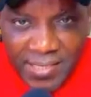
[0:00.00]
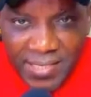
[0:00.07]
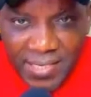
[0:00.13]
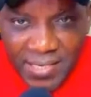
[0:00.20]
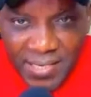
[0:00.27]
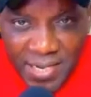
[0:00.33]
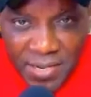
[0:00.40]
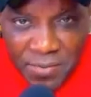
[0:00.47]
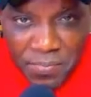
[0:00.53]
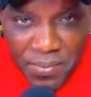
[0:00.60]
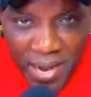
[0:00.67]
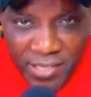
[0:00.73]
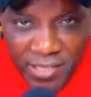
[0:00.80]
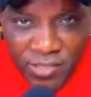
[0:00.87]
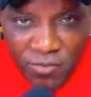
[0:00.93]
the real
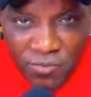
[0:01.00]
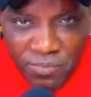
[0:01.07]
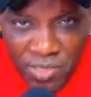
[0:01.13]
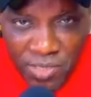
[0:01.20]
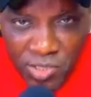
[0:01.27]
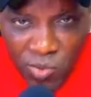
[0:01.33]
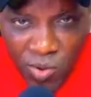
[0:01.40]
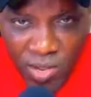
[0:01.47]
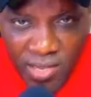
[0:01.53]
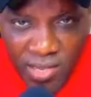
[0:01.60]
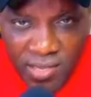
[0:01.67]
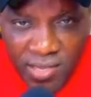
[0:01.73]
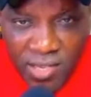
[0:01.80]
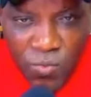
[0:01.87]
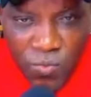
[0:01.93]
price of Bitcoin
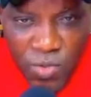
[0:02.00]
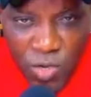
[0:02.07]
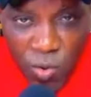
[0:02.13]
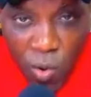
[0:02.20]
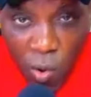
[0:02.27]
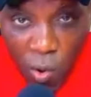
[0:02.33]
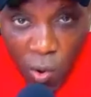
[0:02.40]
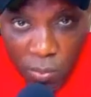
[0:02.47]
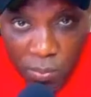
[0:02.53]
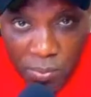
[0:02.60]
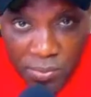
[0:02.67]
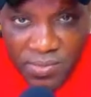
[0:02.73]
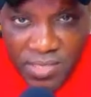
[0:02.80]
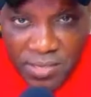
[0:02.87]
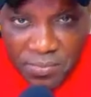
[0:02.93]
will go up
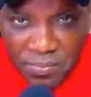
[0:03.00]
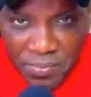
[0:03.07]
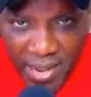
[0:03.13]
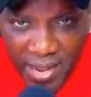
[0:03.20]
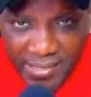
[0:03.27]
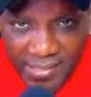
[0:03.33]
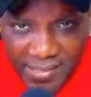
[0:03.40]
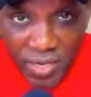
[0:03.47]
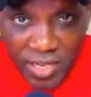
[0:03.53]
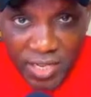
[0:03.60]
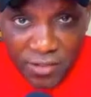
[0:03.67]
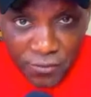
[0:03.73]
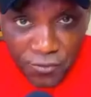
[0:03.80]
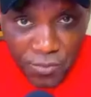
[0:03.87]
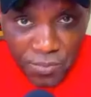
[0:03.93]
in price.
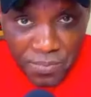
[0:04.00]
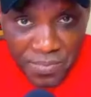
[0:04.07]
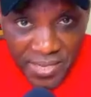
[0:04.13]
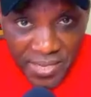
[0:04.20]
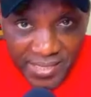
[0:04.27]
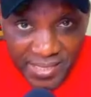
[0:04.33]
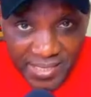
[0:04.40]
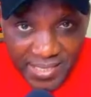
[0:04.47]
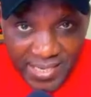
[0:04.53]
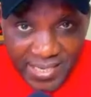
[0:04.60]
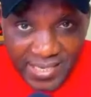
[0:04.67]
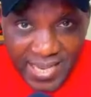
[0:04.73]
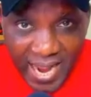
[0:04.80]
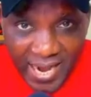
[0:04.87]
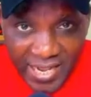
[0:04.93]
If you miss the
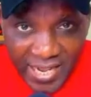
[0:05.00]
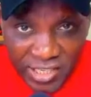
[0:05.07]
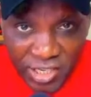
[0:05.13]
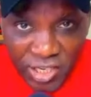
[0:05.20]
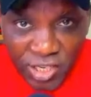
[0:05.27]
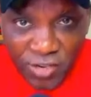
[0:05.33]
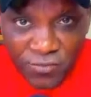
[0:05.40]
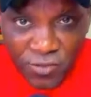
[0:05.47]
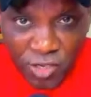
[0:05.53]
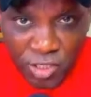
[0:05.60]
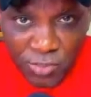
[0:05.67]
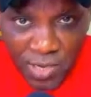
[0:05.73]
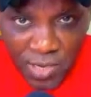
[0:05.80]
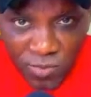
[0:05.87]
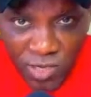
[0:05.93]
direction of your
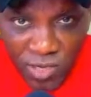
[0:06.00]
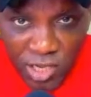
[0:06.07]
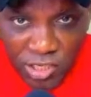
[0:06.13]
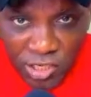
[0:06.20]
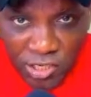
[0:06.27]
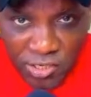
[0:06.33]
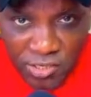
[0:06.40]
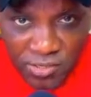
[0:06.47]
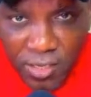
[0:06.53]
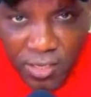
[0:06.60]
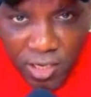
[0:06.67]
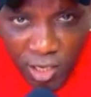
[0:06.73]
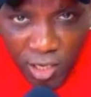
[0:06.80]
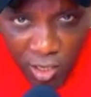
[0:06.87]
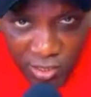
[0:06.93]
speculation,
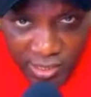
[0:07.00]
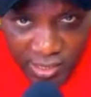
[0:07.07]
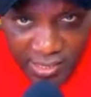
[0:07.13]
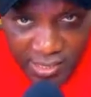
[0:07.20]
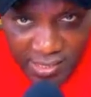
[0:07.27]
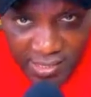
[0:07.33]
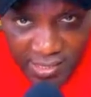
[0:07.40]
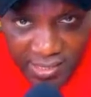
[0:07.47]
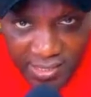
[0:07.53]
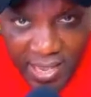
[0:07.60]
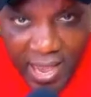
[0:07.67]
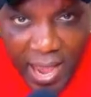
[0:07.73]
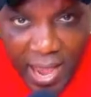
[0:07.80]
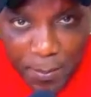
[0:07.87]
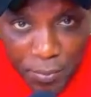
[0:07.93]
losses
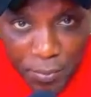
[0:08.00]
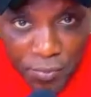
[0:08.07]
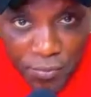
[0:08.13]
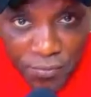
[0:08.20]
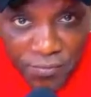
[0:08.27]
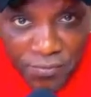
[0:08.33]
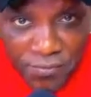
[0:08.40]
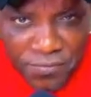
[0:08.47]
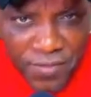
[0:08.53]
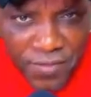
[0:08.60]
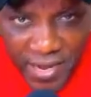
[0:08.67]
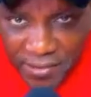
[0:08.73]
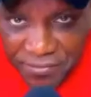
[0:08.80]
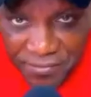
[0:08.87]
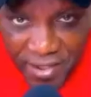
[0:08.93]
happen
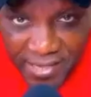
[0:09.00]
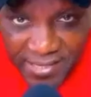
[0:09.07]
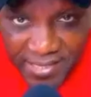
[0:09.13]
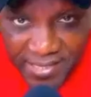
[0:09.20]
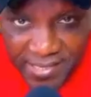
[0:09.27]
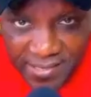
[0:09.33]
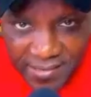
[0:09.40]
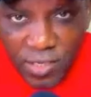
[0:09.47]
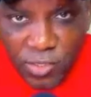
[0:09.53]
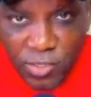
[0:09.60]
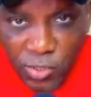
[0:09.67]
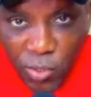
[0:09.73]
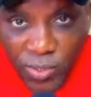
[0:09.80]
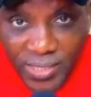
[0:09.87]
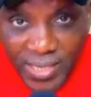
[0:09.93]
very fast.
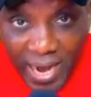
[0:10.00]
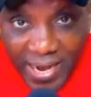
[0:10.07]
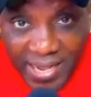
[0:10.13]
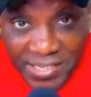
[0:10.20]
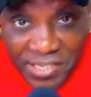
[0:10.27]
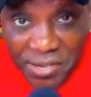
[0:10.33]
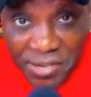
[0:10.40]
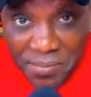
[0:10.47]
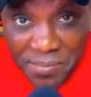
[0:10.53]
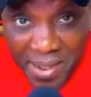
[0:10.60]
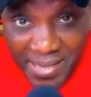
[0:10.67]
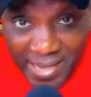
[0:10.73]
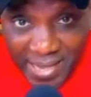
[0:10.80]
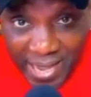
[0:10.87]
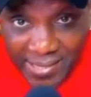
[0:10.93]
So direction
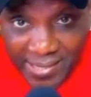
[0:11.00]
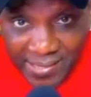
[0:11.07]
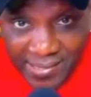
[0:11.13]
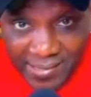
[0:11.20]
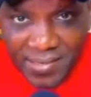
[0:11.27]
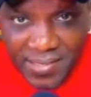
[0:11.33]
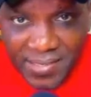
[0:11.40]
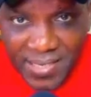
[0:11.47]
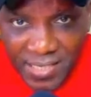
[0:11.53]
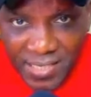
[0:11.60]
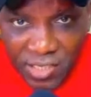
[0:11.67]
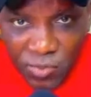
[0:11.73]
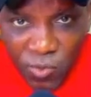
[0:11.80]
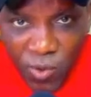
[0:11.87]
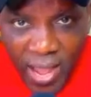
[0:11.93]
matters. This
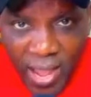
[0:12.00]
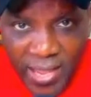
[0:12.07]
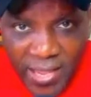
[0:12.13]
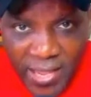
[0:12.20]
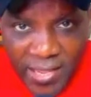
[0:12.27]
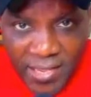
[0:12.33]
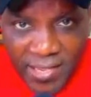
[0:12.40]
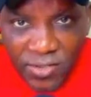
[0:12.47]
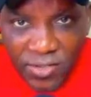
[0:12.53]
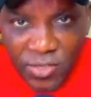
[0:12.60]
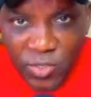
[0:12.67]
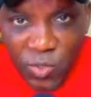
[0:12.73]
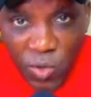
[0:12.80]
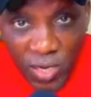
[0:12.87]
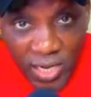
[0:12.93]
is why
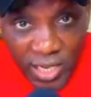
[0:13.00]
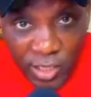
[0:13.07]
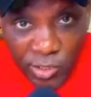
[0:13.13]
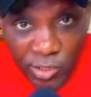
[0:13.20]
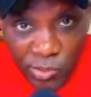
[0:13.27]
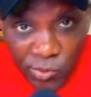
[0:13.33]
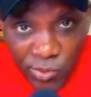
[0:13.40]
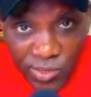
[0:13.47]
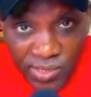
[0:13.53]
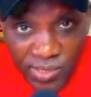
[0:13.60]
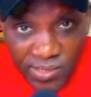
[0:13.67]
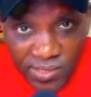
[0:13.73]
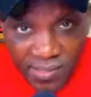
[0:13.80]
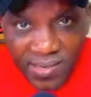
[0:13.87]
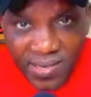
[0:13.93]
you only use
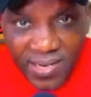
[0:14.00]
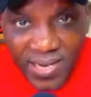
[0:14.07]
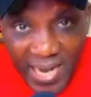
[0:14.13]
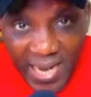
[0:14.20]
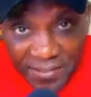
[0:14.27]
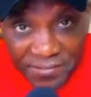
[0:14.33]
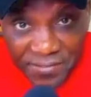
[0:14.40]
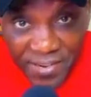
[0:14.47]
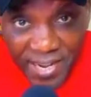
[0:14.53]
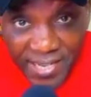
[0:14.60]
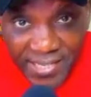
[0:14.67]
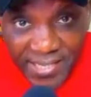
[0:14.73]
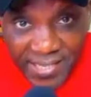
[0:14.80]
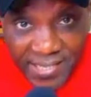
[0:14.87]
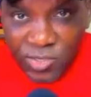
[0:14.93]

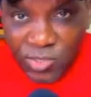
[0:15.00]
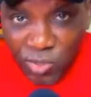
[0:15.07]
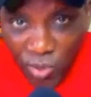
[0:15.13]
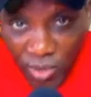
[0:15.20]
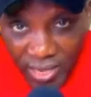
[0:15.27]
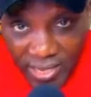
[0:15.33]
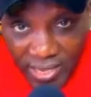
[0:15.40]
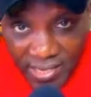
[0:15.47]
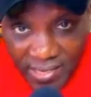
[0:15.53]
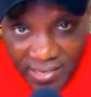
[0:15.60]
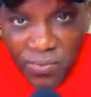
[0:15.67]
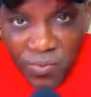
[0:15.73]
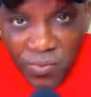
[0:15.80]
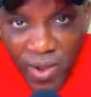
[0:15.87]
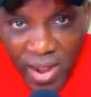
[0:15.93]
leverage token
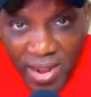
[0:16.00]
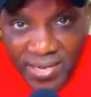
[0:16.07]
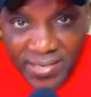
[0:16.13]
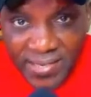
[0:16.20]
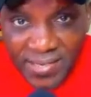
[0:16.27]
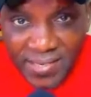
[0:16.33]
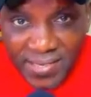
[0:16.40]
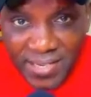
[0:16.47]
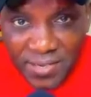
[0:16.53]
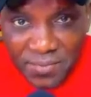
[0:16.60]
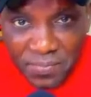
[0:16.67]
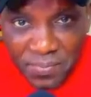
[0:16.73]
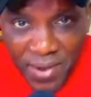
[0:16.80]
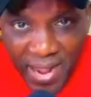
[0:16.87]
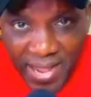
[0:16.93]
when the
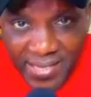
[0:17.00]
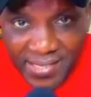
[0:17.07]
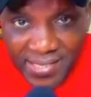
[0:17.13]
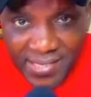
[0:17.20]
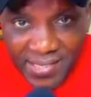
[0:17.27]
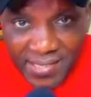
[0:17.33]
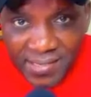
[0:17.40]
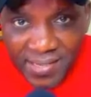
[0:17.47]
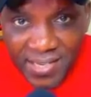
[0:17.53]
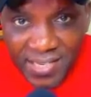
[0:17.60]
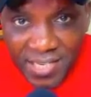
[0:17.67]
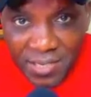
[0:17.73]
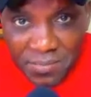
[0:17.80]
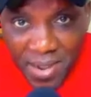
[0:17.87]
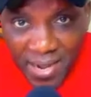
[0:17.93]
price in
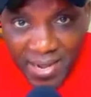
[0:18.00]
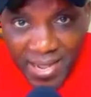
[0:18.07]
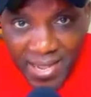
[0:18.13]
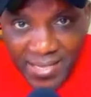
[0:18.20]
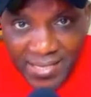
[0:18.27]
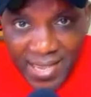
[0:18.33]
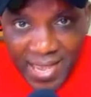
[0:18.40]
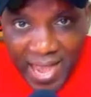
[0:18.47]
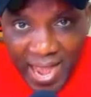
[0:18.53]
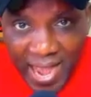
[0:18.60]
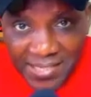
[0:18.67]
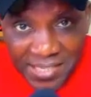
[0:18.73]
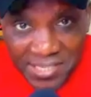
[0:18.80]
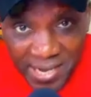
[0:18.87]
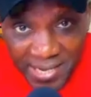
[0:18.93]
the market are
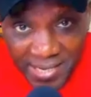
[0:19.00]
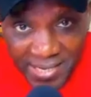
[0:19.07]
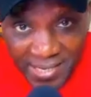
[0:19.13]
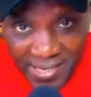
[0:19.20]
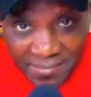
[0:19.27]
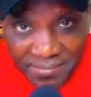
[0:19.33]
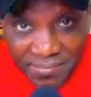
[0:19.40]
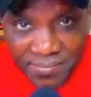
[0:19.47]
trending.